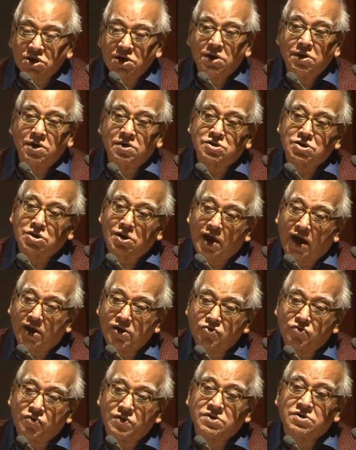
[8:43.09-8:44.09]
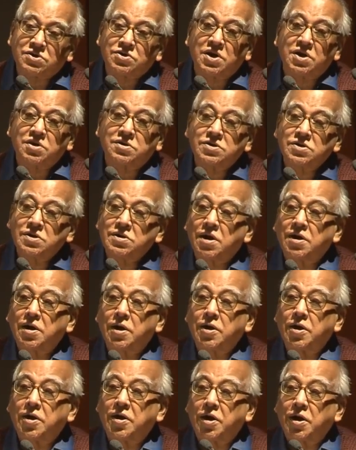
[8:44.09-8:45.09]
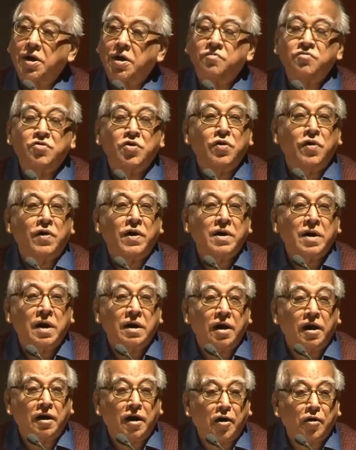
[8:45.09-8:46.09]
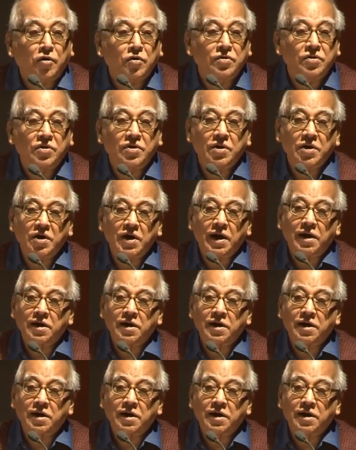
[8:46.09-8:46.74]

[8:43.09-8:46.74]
see its language written everywhere around,